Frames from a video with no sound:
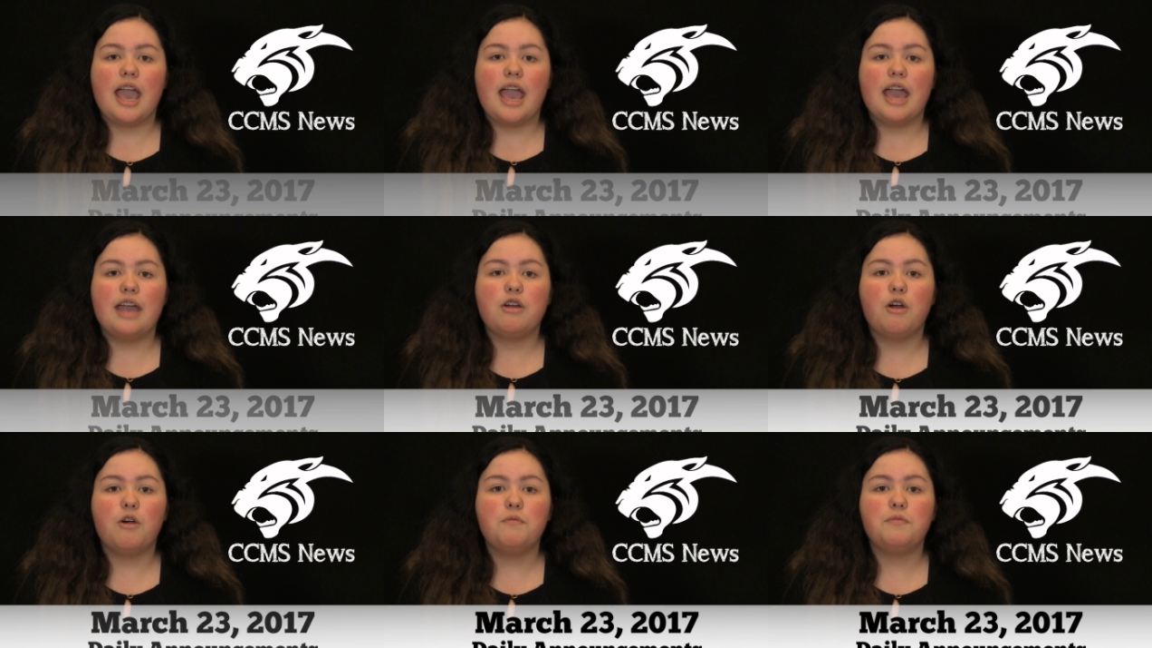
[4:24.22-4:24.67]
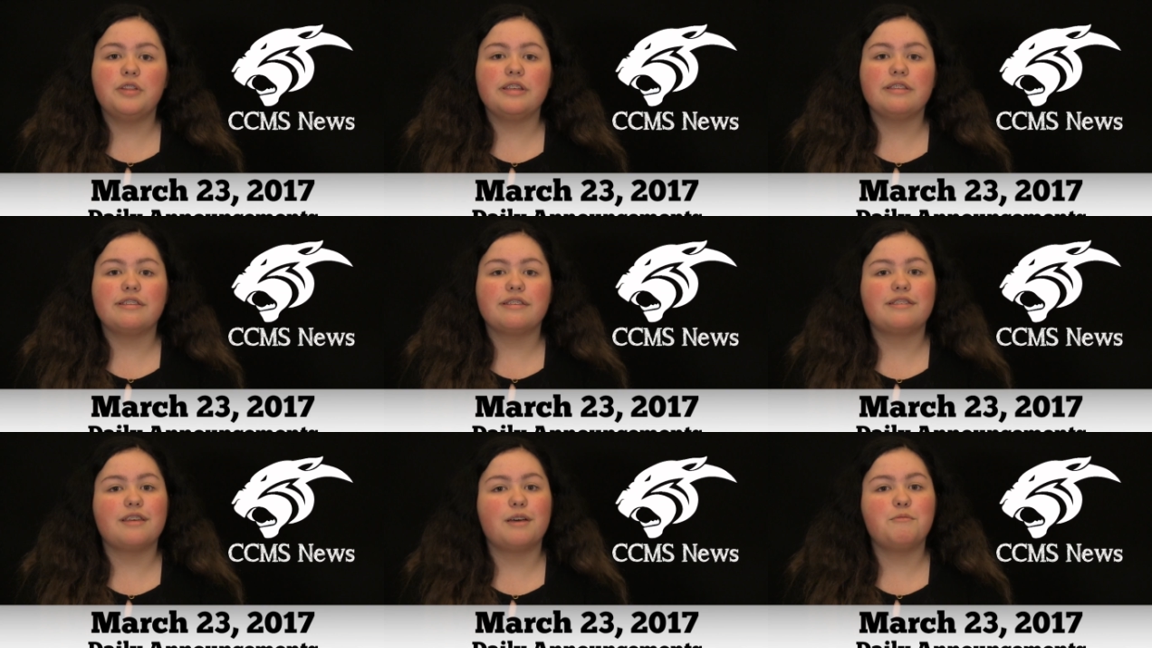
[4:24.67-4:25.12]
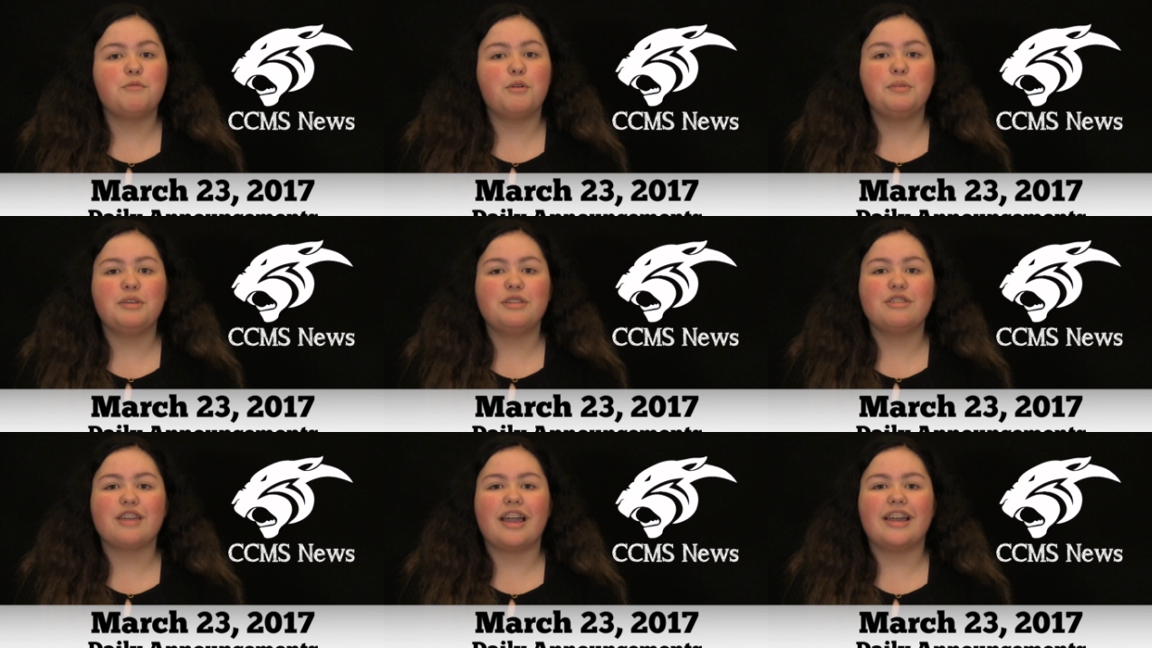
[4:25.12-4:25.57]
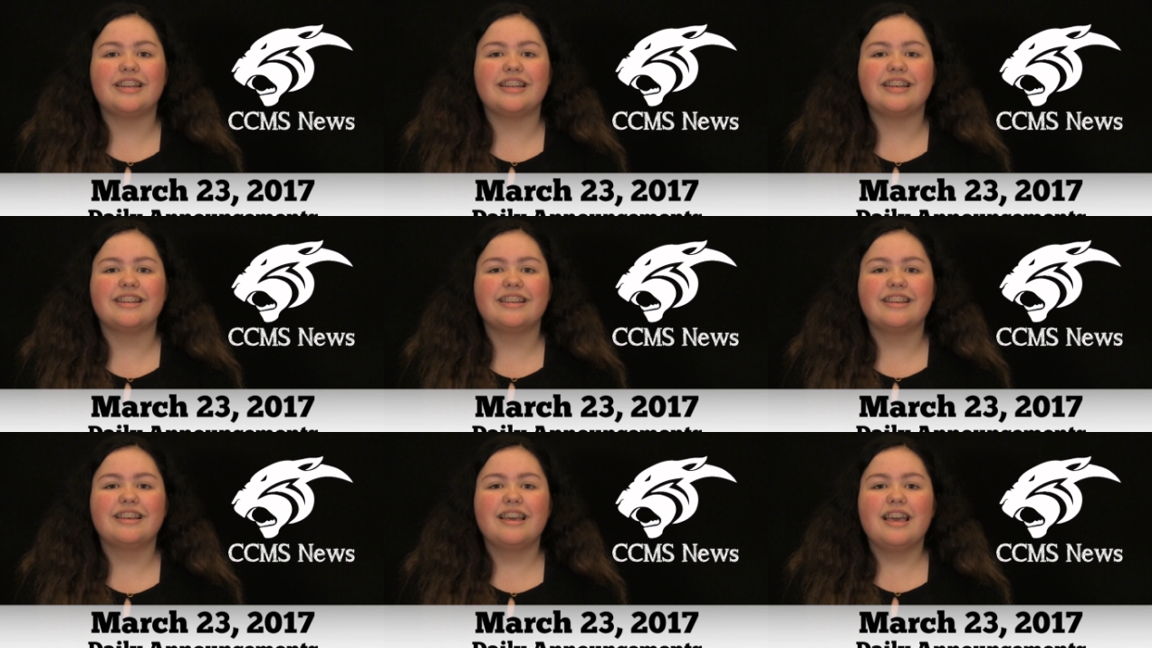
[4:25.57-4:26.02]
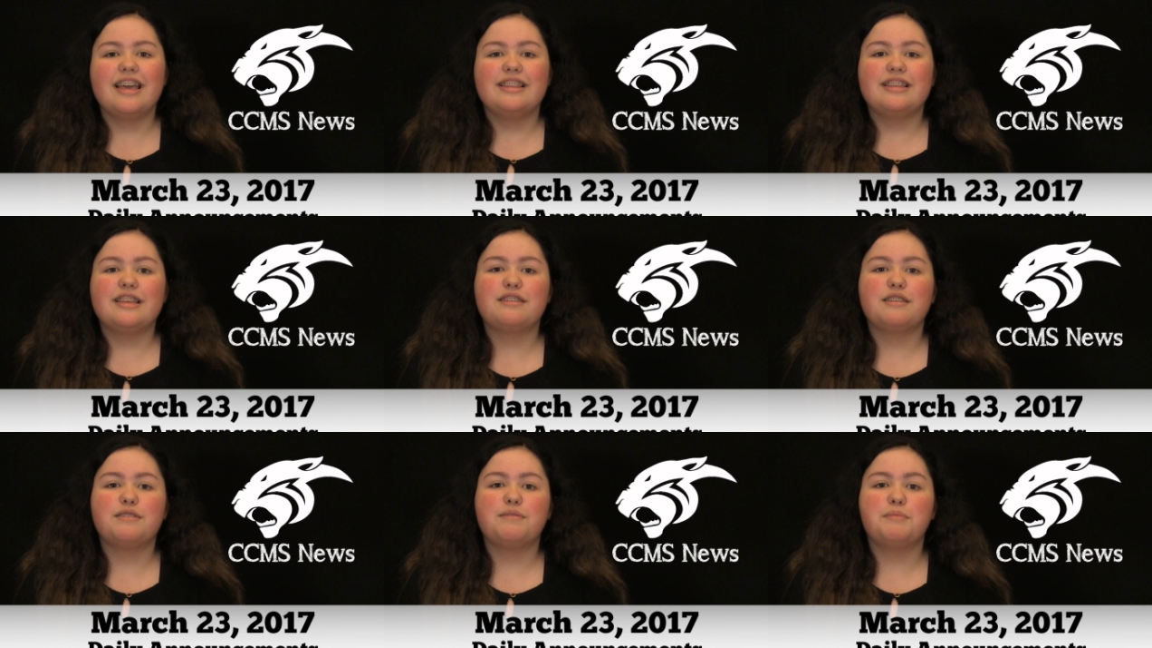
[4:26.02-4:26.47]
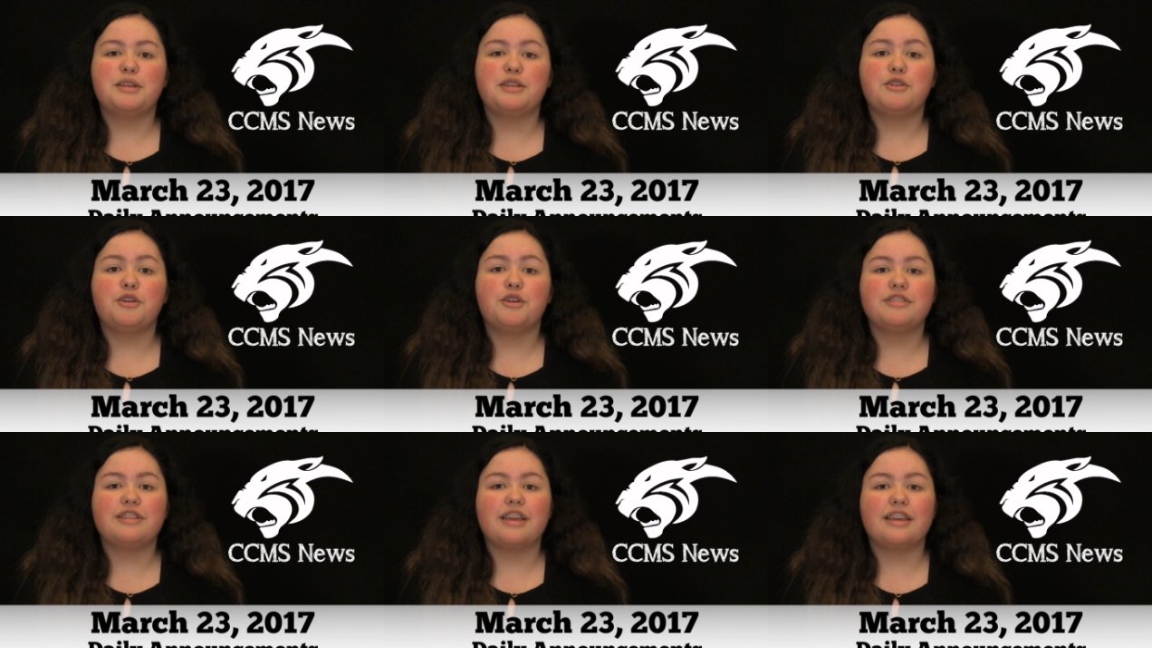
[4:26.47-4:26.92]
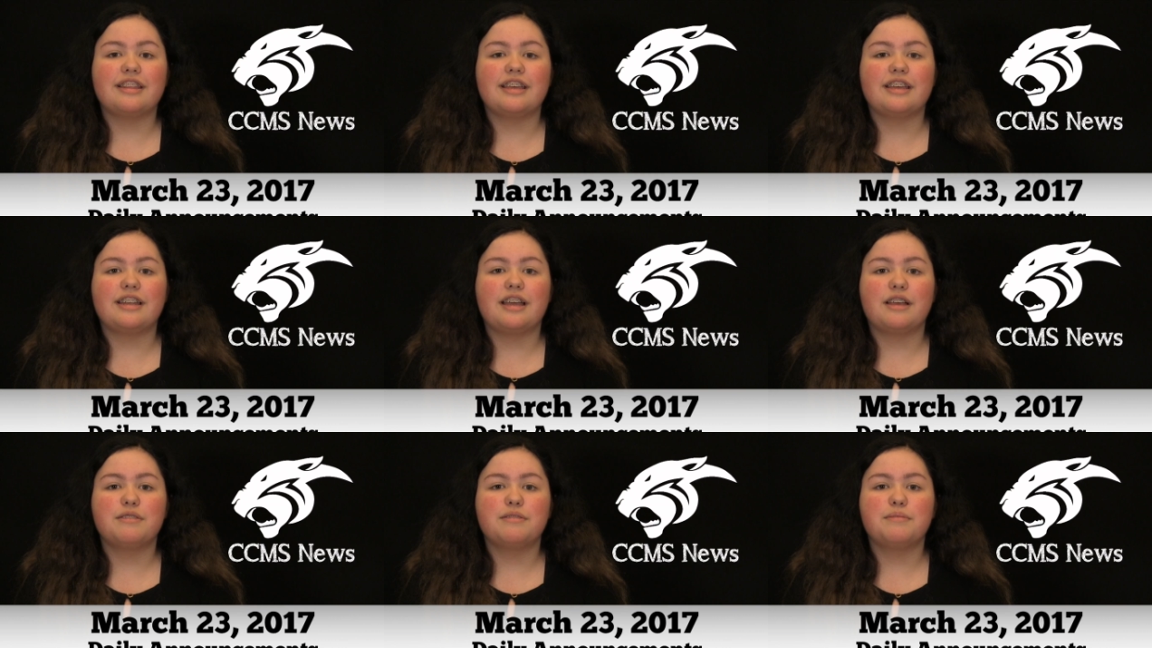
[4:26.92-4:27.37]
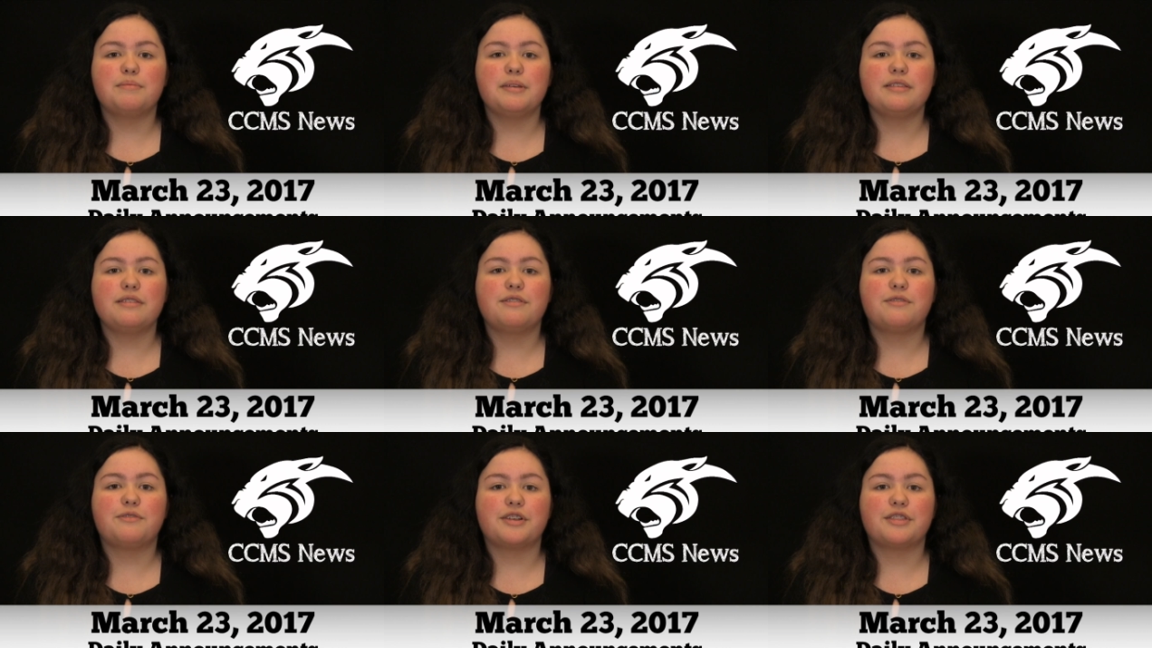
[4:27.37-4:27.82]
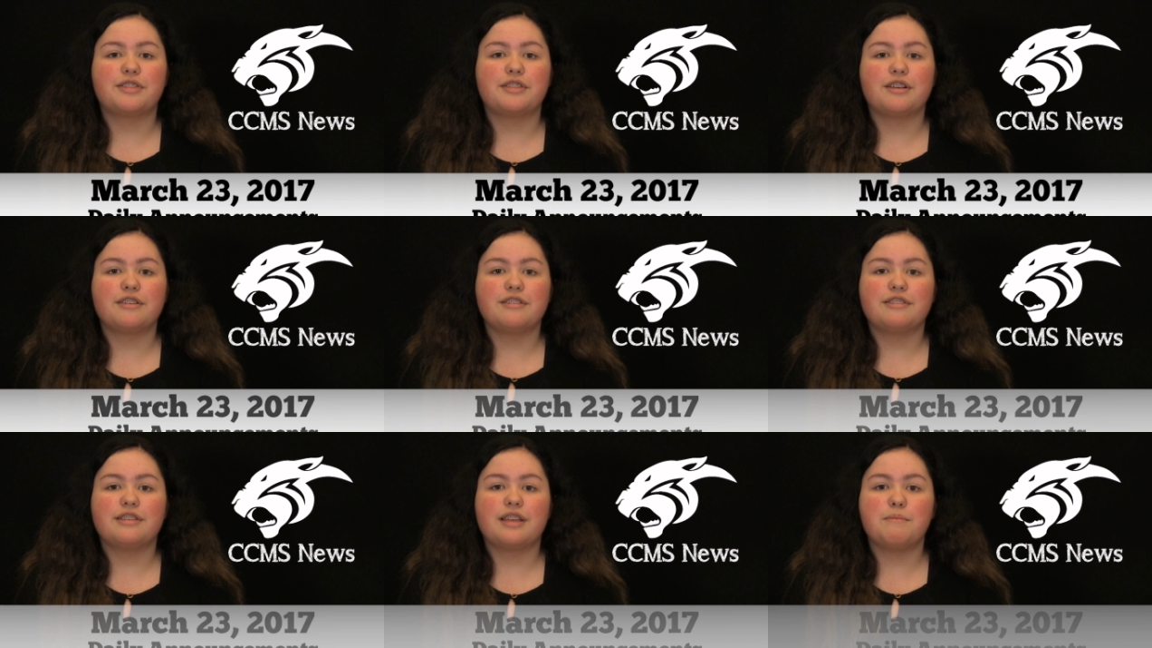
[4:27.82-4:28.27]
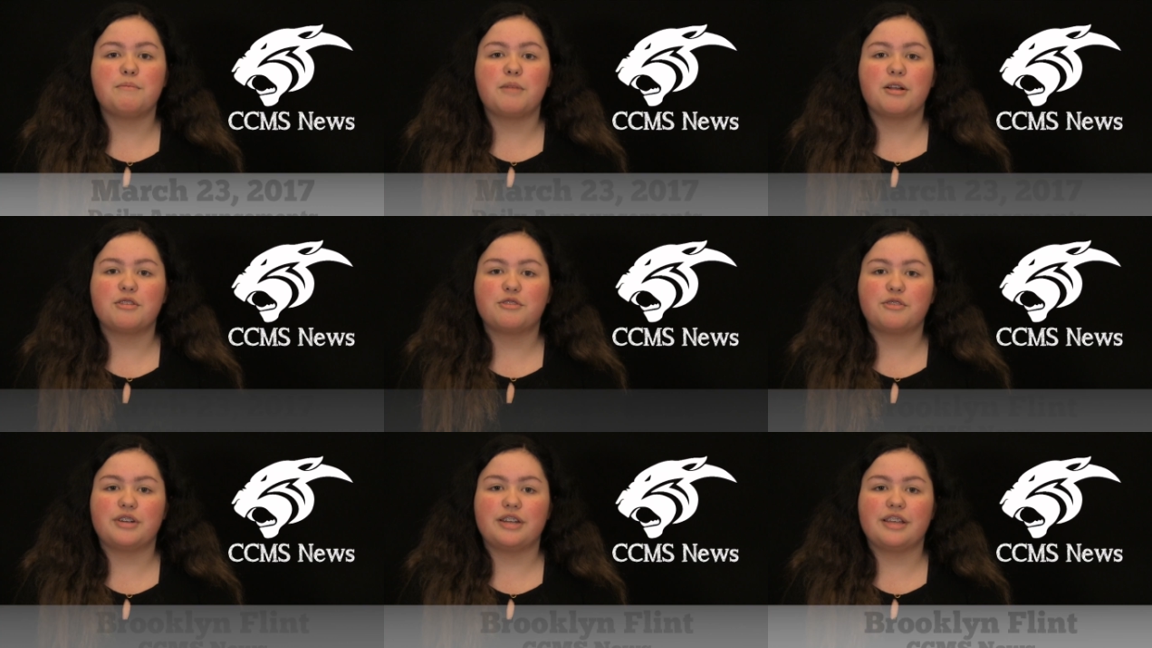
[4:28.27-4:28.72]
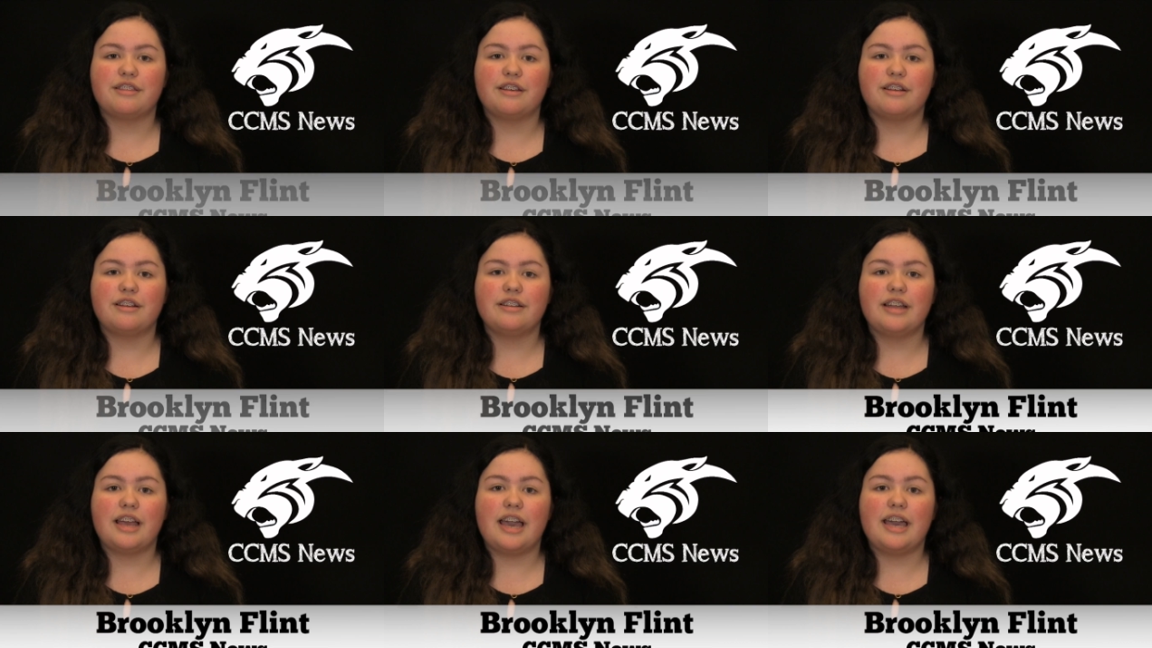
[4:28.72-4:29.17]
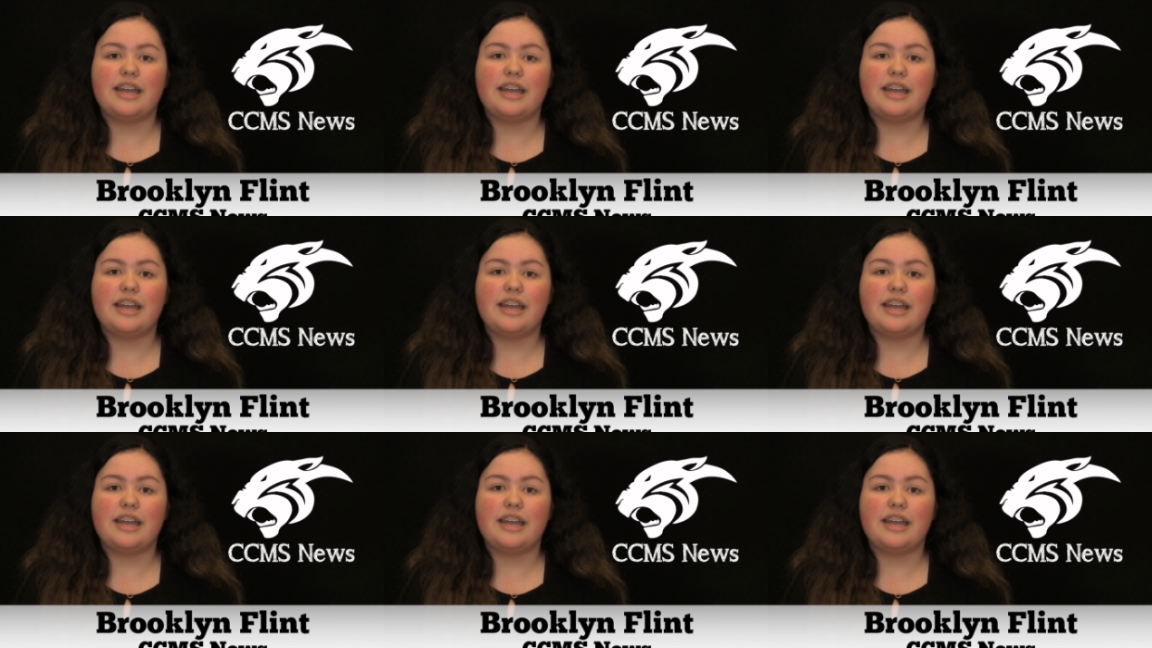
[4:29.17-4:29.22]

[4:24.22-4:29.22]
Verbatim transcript: and hopefully the sun will be shining. This has been your daily announcements for Thursday, March 23rd,